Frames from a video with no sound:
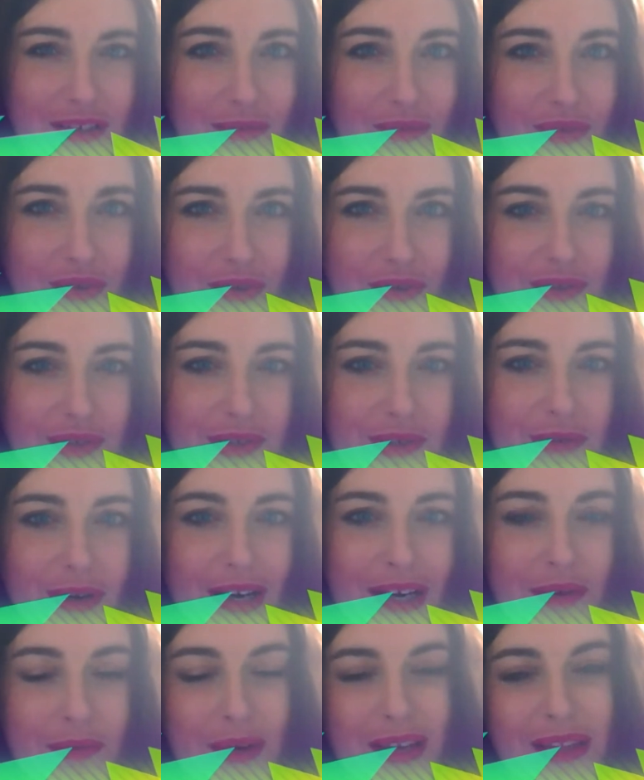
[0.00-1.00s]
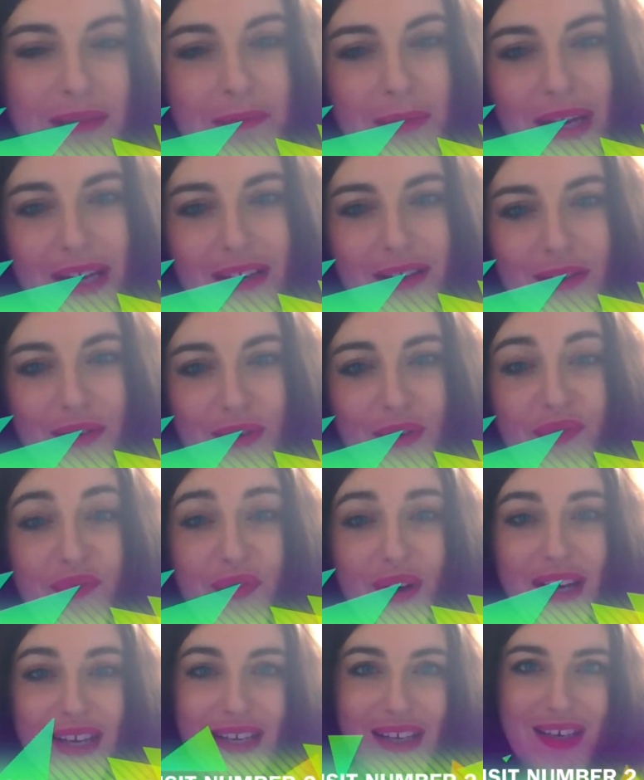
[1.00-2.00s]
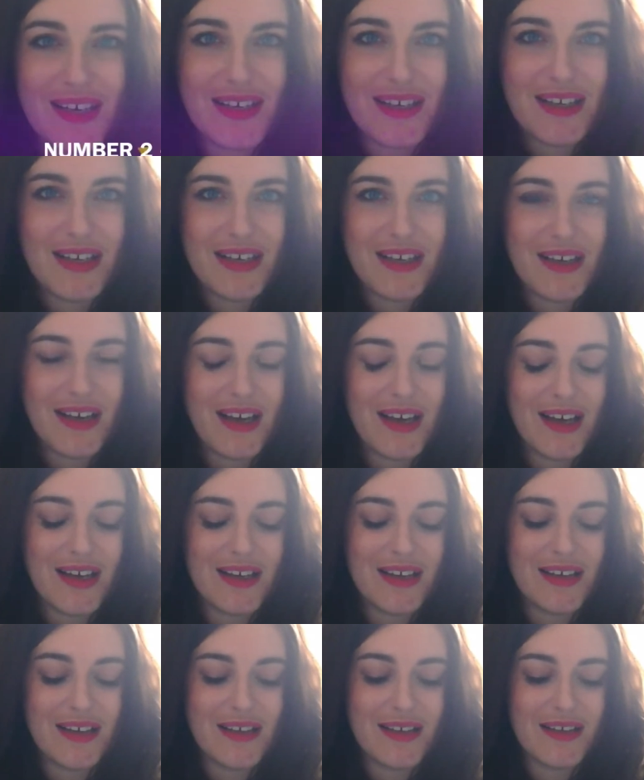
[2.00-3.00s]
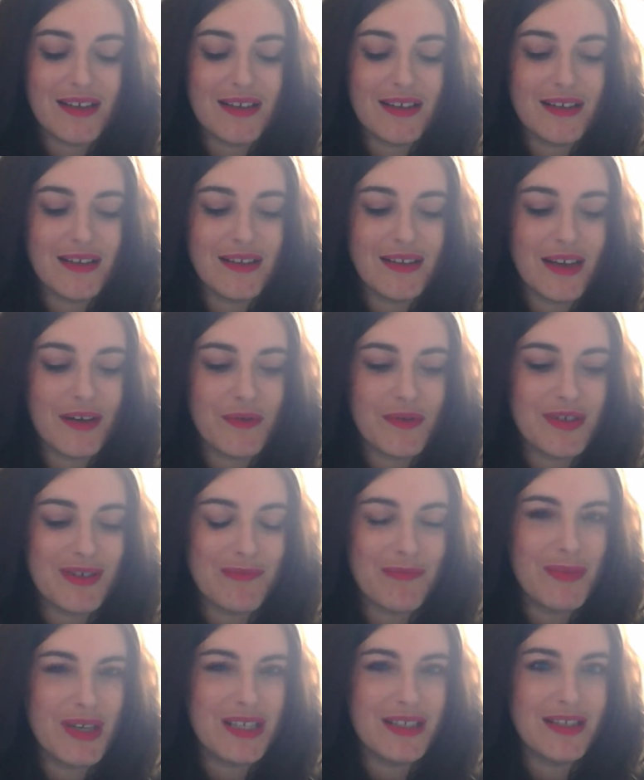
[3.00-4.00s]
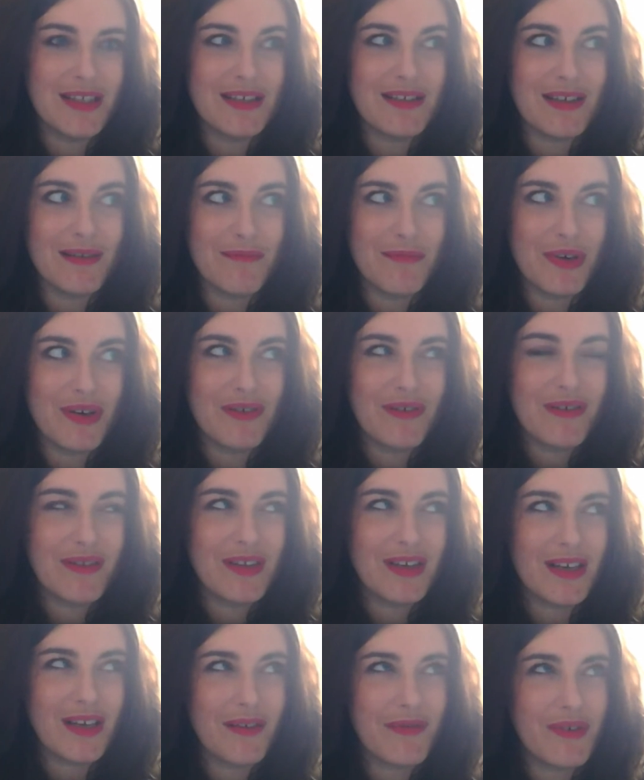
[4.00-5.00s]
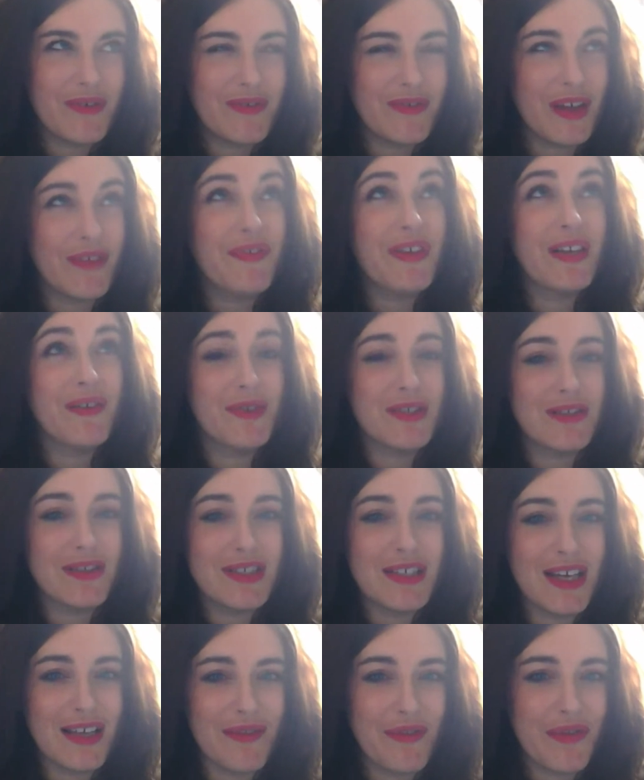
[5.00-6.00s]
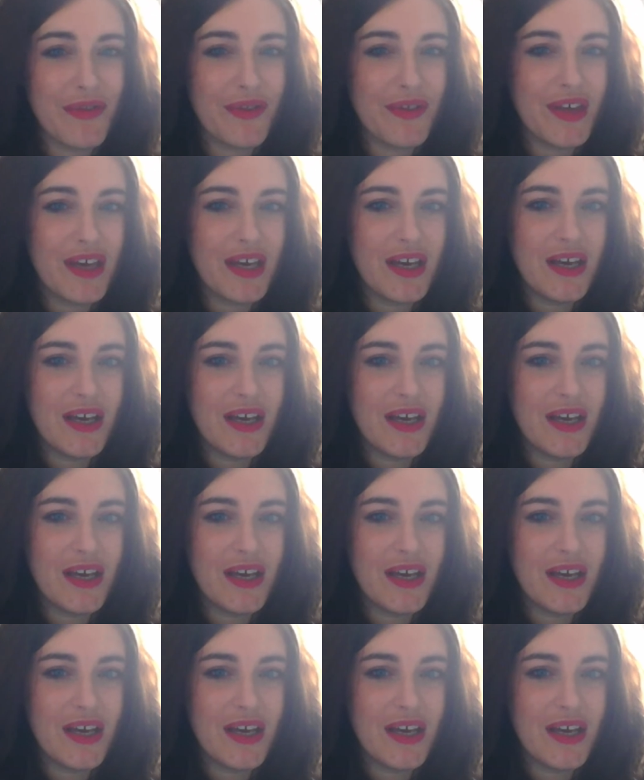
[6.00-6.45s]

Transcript: improve, so I went back on the Friday, and that was mid-December. I think it was the 10th.